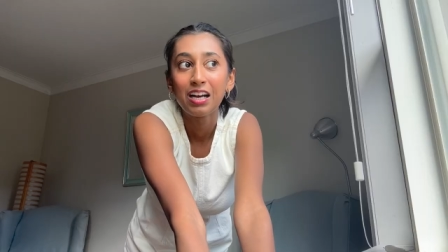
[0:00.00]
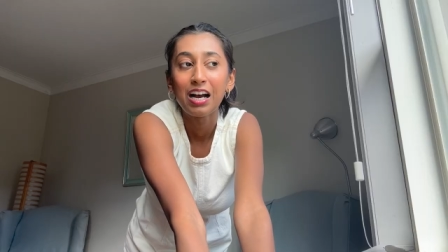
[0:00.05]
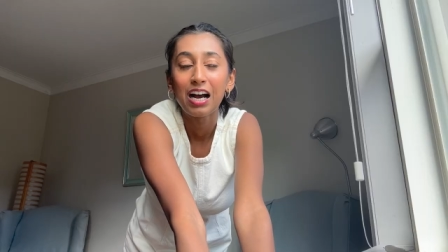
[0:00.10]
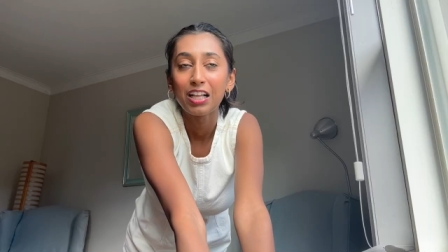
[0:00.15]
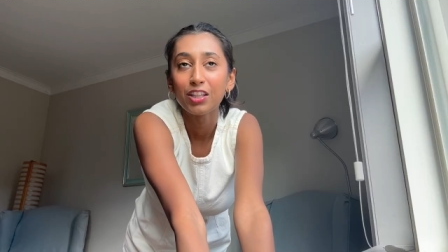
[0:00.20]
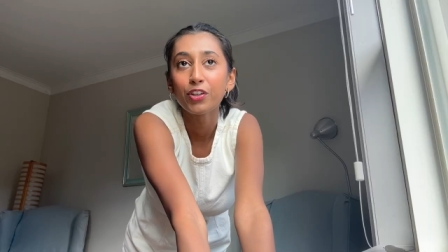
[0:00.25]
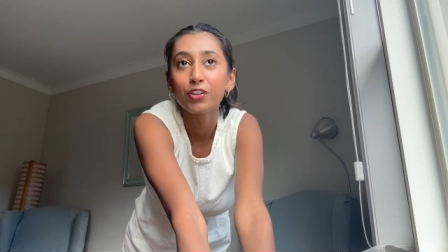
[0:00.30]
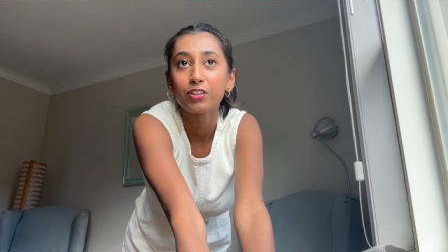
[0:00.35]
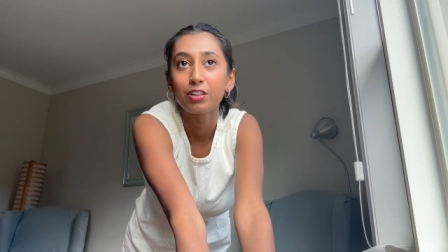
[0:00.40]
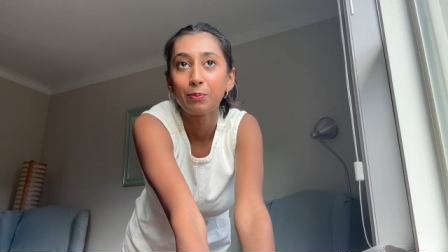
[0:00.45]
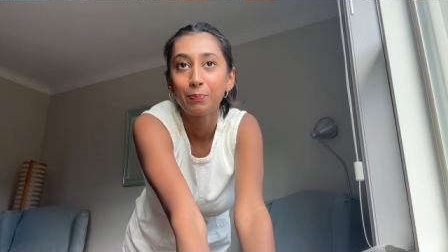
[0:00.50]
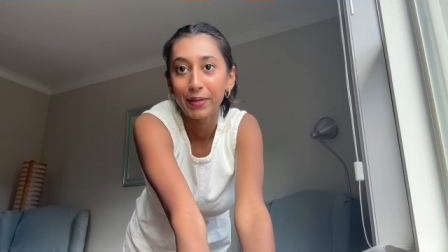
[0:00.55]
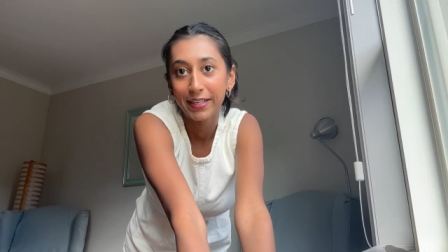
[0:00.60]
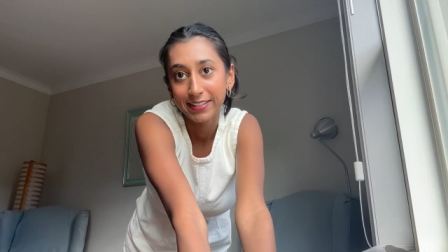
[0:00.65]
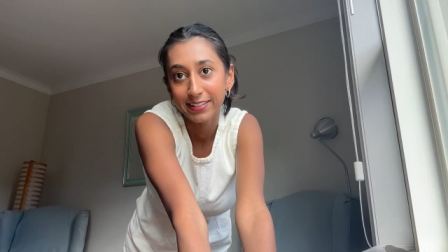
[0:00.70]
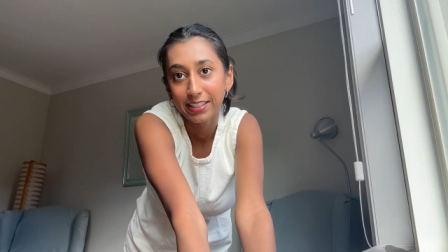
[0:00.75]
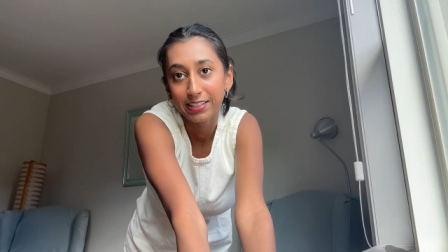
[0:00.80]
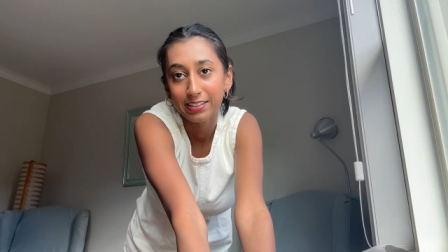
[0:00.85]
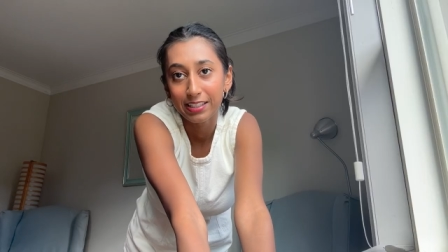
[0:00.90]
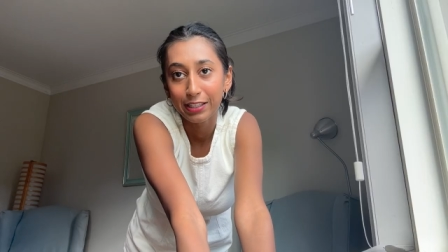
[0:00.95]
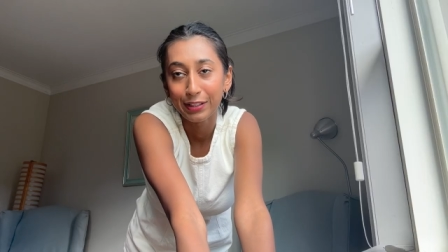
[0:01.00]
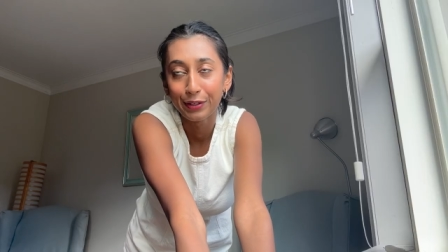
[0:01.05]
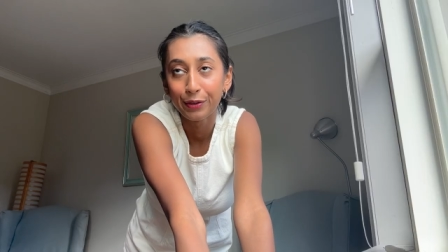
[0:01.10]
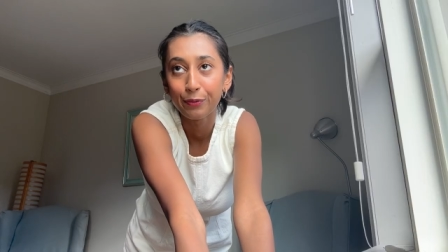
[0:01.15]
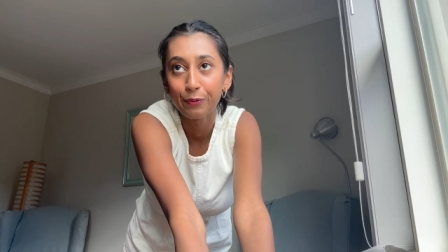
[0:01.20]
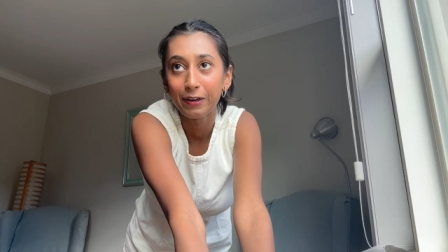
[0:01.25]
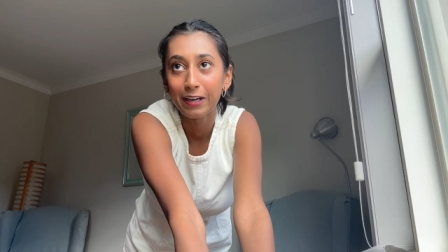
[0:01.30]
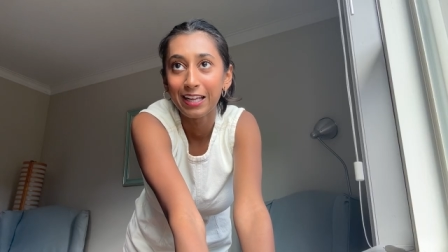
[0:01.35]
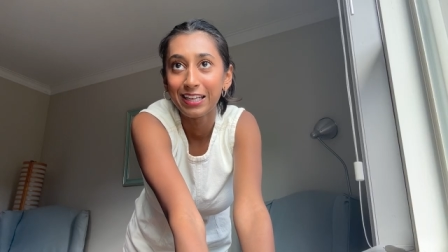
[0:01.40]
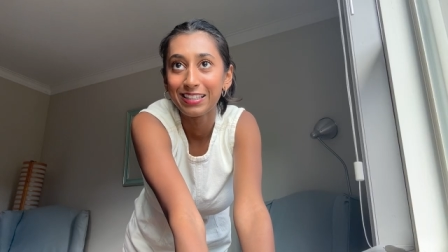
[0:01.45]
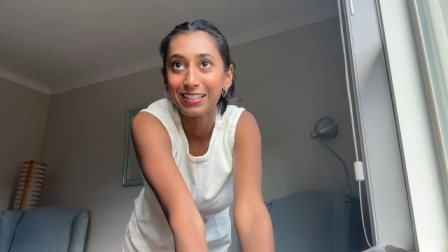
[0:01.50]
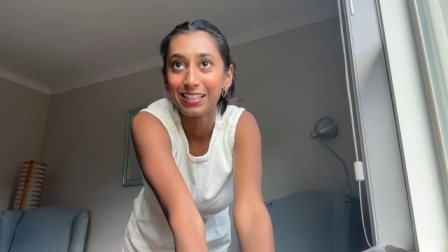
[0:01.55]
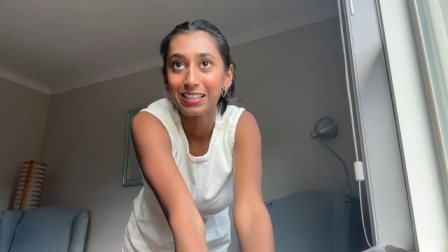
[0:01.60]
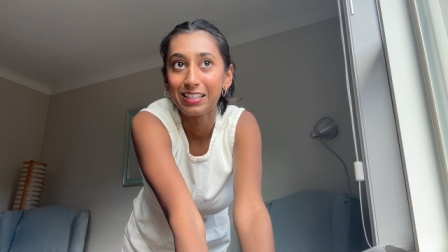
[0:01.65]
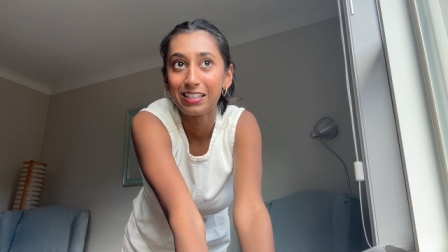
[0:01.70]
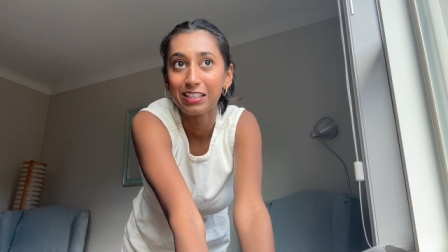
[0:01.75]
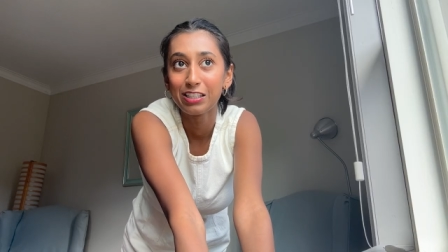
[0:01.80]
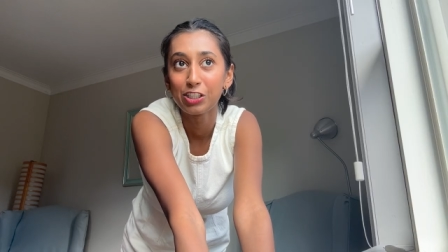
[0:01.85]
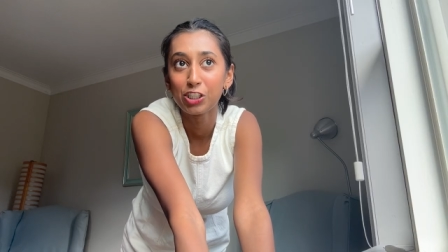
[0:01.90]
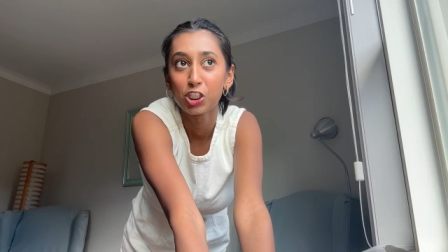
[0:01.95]
I learned the basics, I learned what I
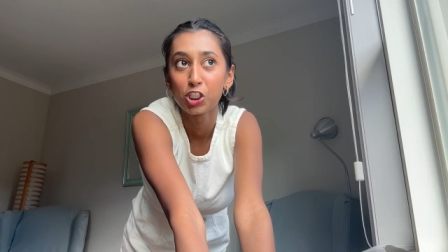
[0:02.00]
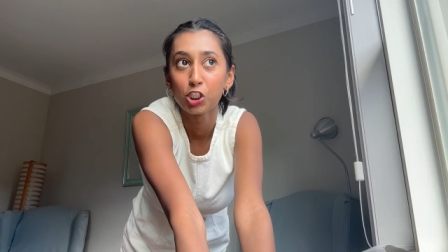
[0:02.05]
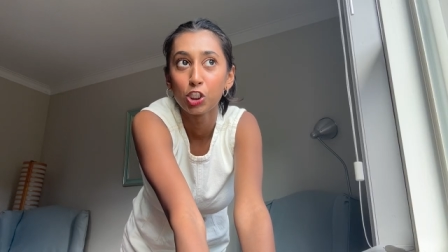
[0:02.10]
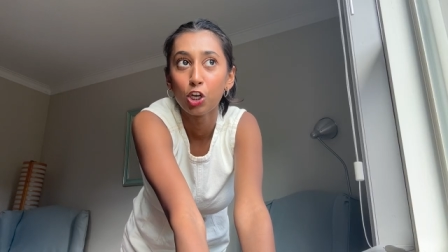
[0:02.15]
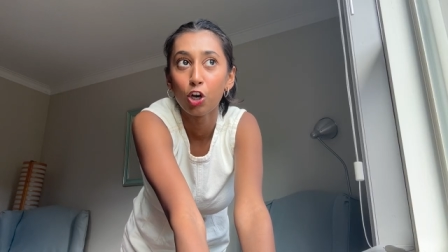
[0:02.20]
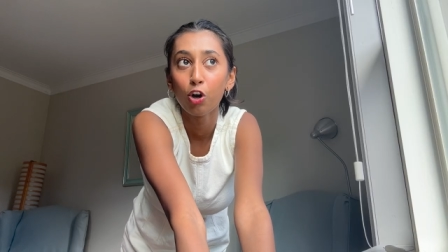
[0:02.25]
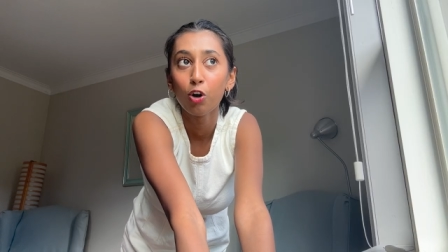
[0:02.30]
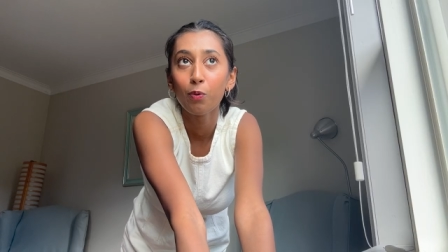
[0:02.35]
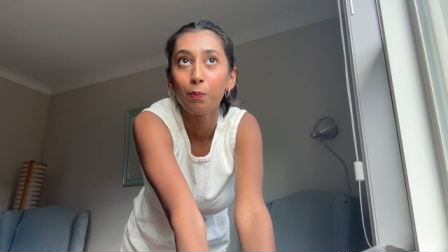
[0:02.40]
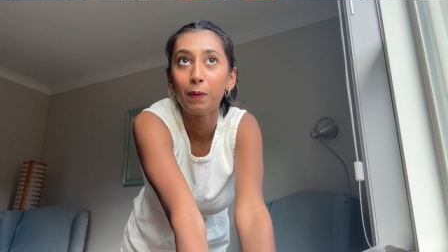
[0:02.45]
needed to know,